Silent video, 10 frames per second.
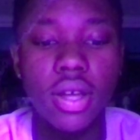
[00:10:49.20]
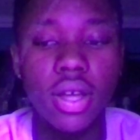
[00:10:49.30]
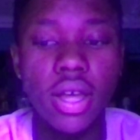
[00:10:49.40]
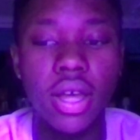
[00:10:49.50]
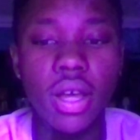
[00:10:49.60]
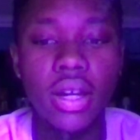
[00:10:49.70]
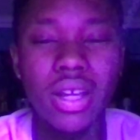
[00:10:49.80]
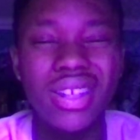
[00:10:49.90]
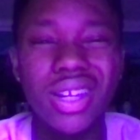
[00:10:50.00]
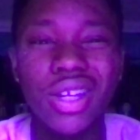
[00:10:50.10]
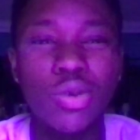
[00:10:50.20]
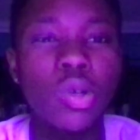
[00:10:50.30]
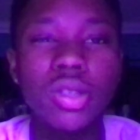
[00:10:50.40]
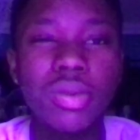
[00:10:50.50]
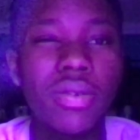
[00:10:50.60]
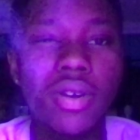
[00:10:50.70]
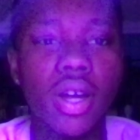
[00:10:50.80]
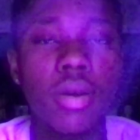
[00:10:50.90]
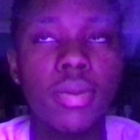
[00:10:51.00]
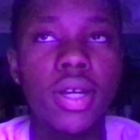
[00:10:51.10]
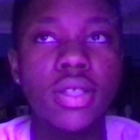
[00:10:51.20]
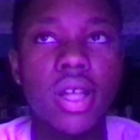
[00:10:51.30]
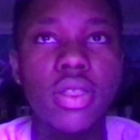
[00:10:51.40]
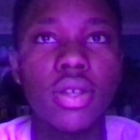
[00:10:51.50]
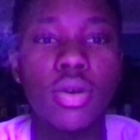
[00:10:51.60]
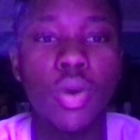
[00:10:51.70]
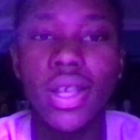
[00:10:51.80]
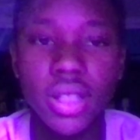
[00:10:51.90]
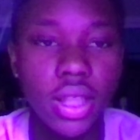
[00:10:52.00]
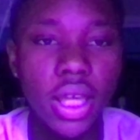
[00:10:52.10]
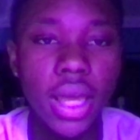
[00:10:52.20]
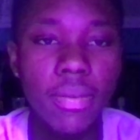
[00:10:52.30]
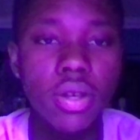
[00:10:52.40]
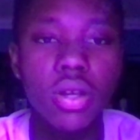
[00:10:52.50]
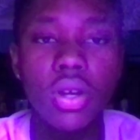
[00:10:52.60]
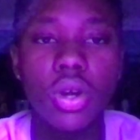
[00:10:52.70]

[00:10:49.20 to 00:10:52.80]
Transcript: and it like grossed me the fuck out because the wings that they gave me